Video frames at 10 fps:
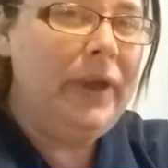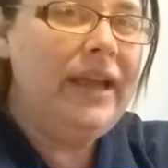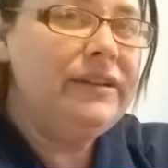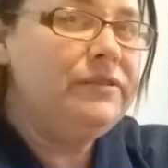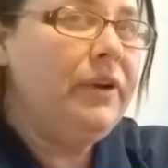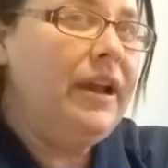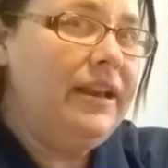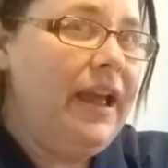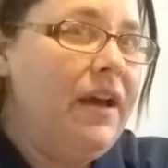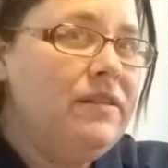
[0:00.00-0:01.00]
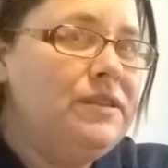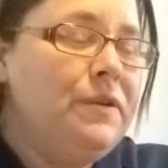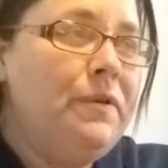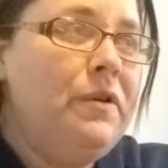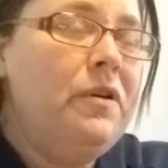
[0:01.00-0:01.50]
peeks right now
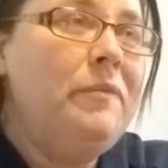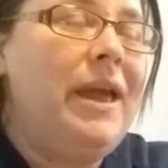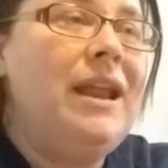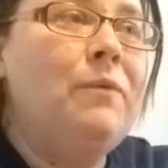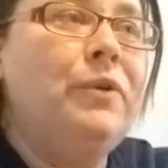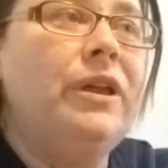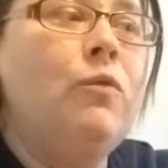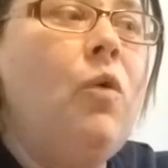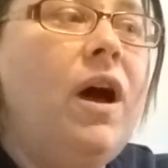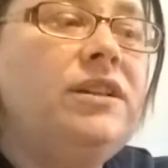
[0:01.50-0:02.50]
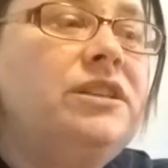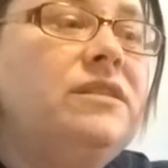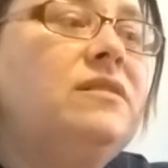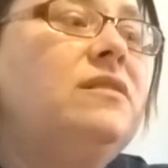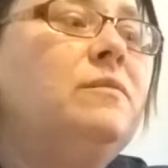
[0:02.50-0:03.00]
to them, and I'm really watching
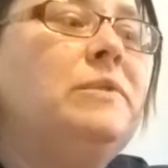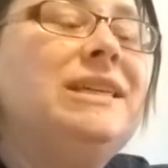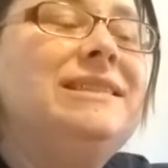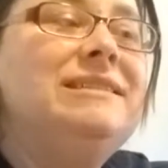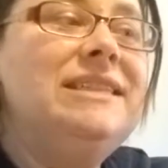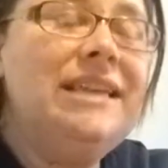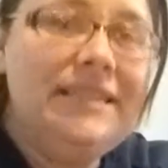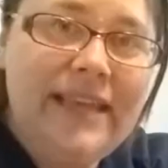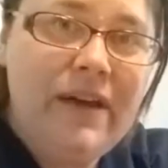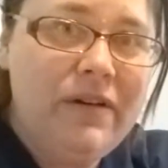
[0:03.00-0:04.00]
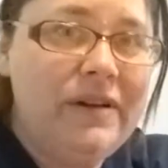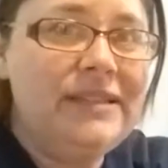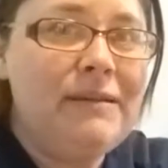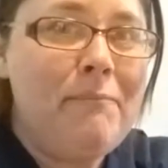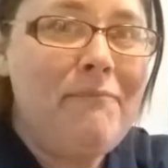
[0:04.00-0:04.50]
them. The detail
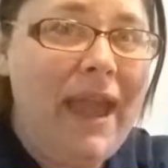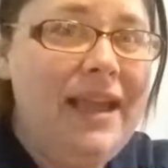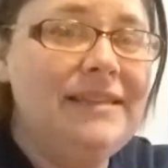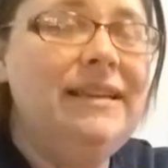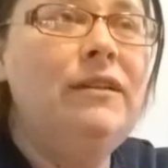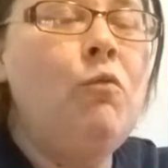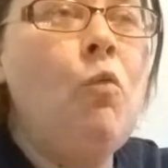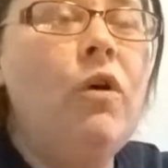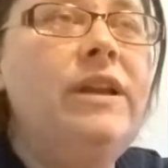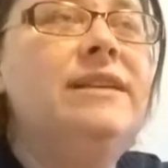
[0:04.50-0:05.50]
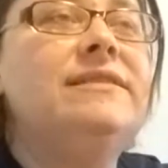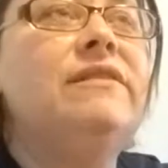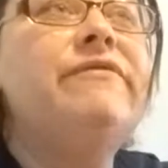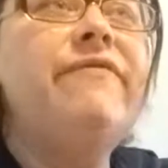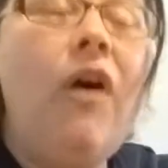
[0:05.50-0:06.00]
is amazing. One is a
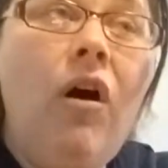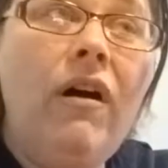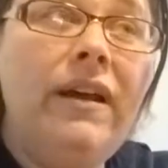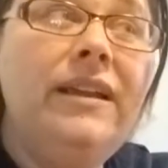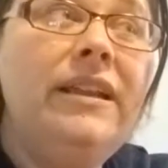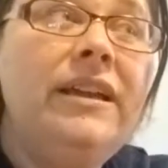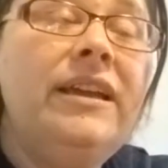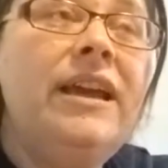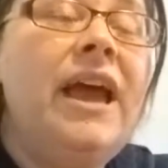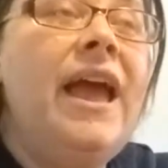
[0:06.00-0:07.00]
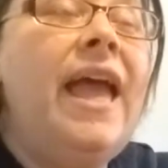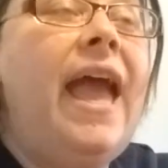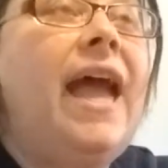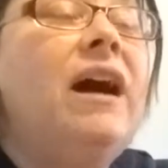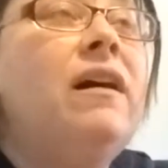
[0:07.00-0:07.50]
fawn.
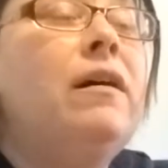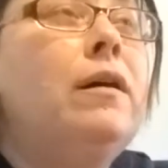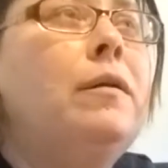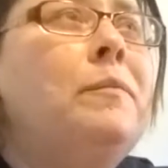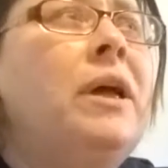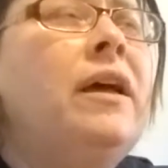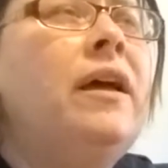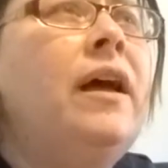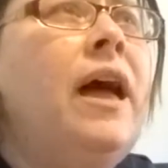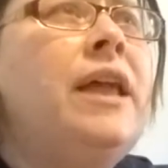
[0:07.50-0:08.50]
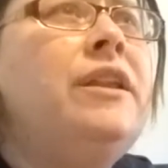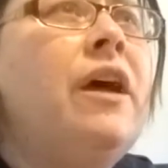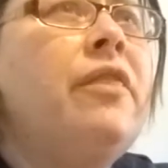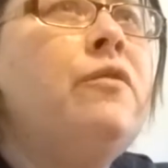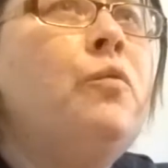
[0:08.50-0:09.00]

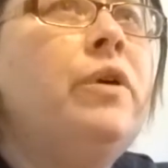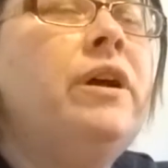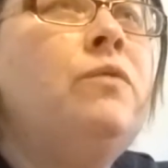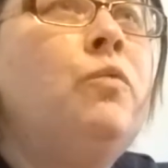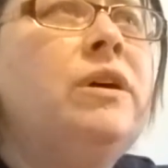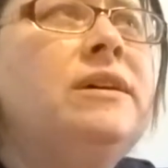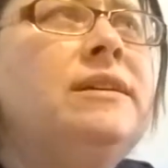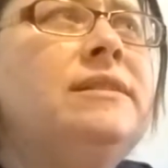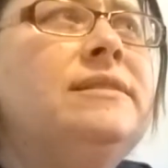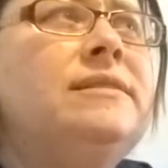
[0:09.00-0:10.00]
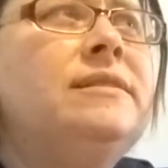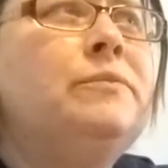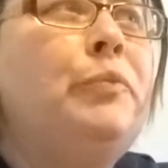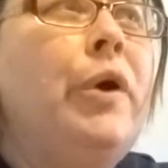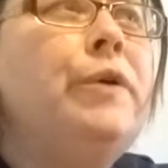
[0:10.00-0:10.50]
Another one was
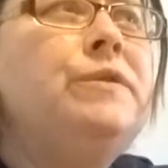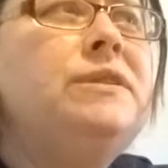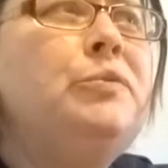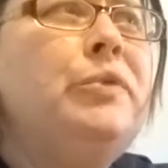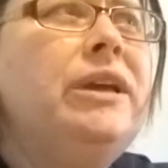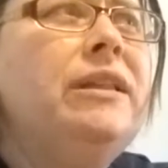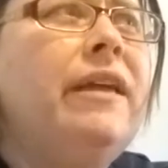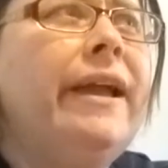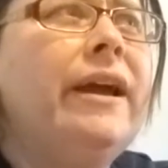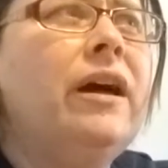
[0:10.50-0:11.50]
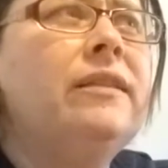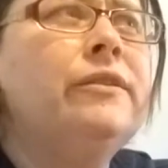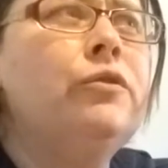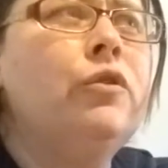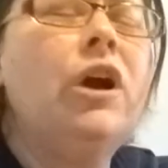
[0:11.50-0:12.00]
supposed to be like a
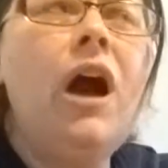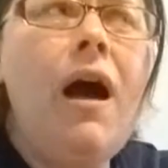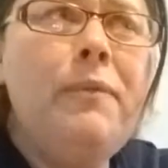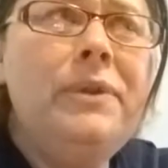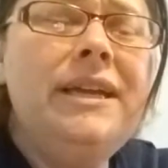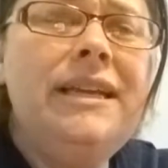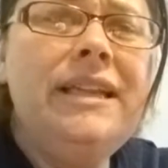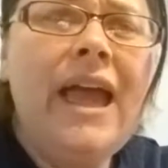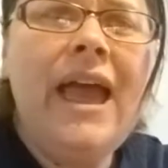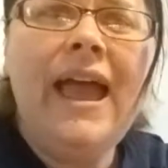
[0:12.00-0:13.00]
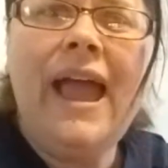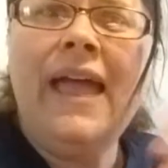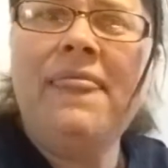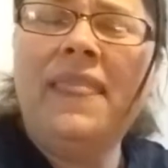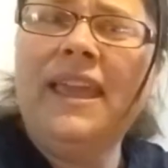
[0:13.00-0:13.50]
little goblin,
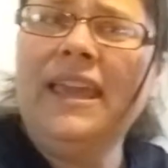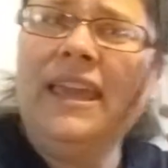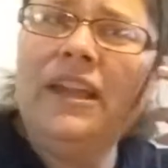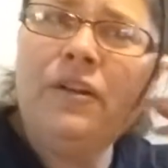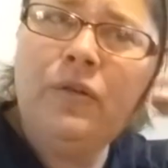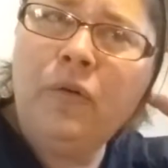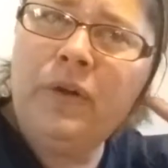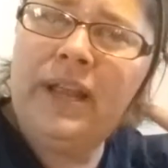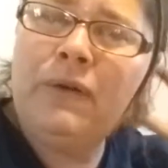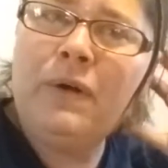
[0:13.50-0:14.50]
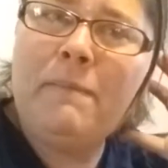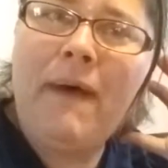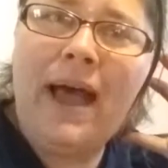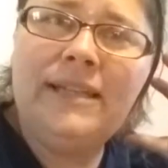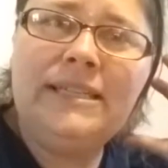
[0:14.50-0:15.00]
and the ear on it
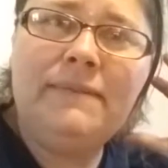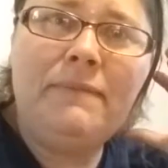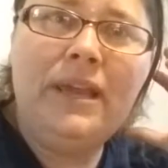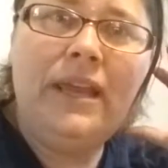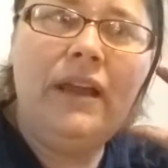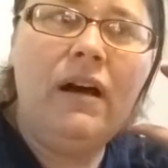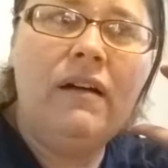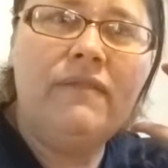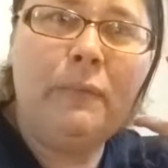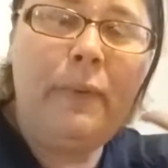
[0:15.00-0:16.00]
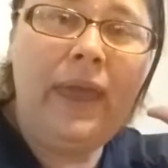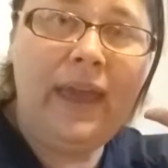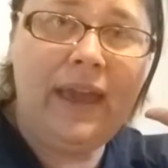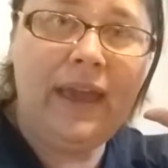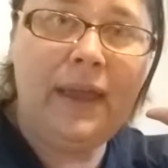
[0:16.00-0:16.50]
reminded me of a
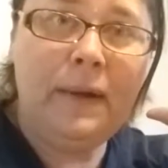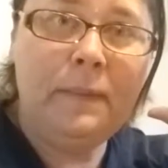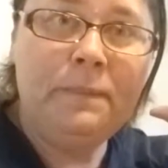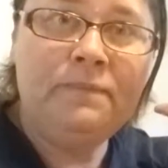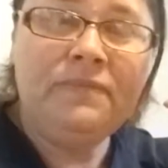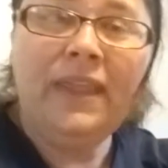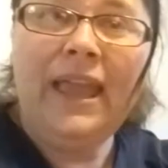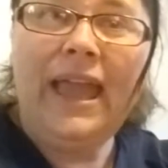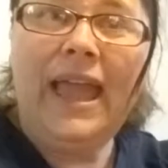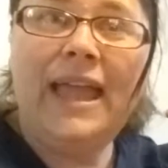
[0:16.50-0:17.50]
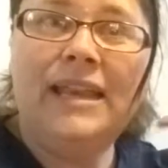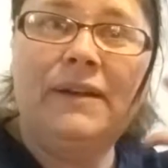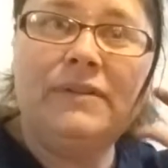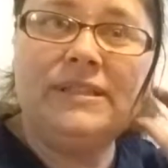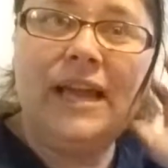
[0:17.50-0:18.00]
pig. And it
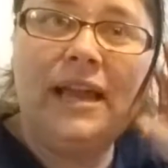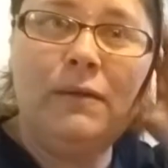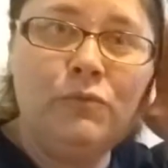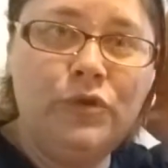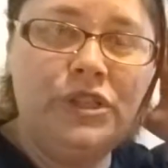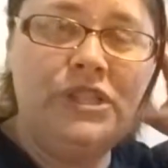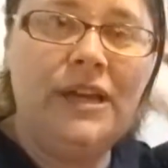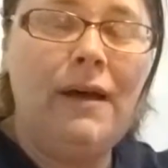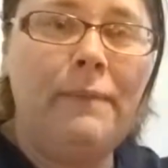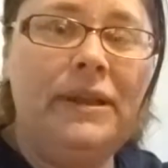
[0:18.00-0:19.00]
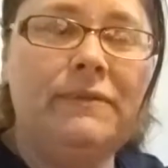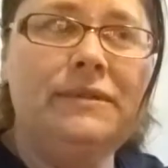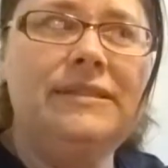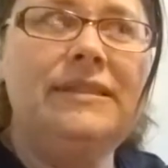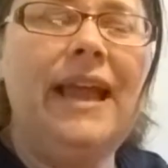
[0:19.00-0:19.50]
was kind of mushed up, and
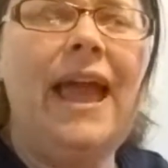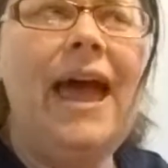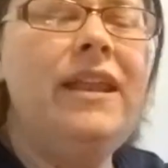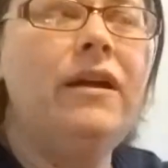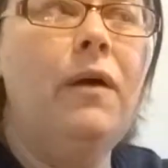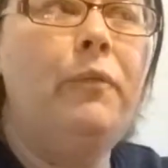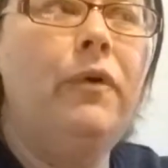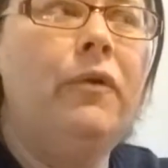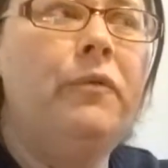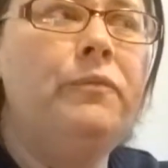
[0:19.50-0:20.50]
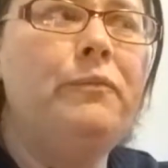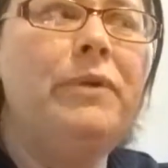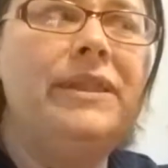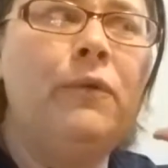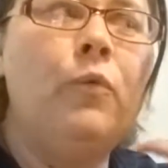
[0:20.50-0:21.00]
they had a couple,
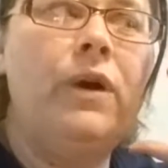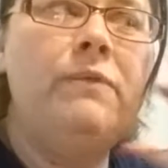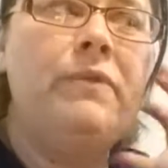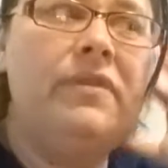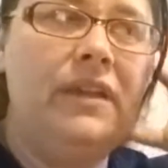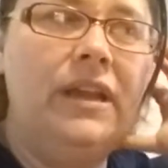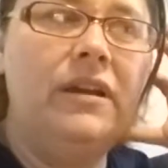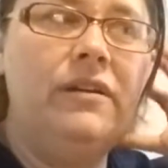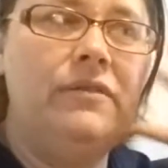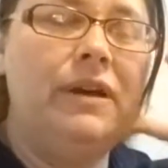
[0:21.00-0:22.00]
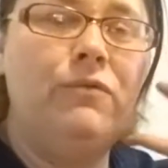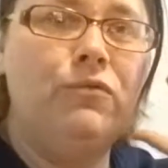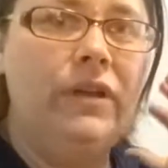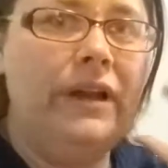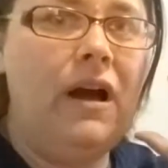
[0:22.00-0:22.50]
but the one with the ear that
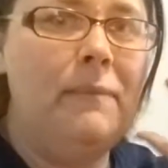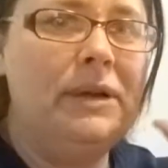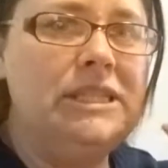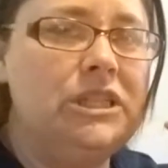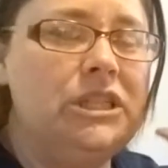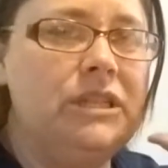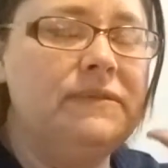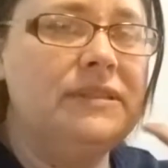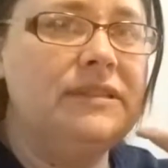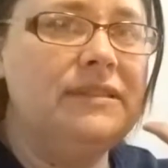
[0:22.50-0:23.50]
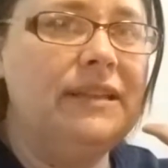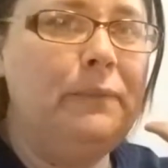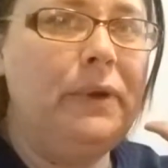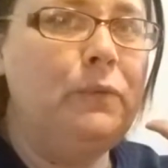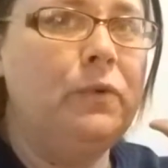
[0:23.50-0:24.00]
really caught my attention, it was a
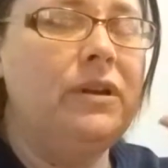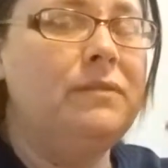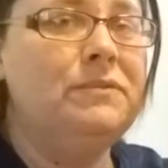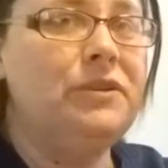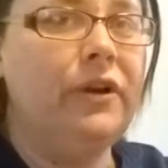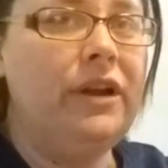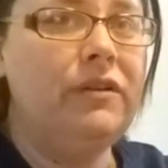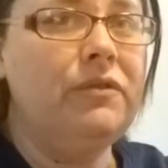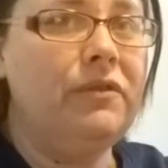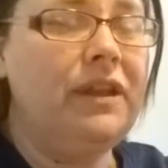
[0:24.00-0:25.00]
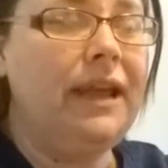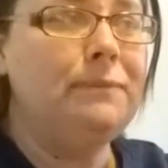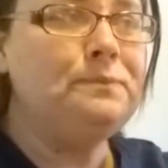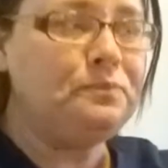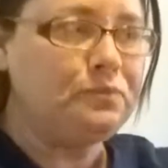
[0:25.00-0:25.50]
sleeping one. I'm sorry, I don't know the name.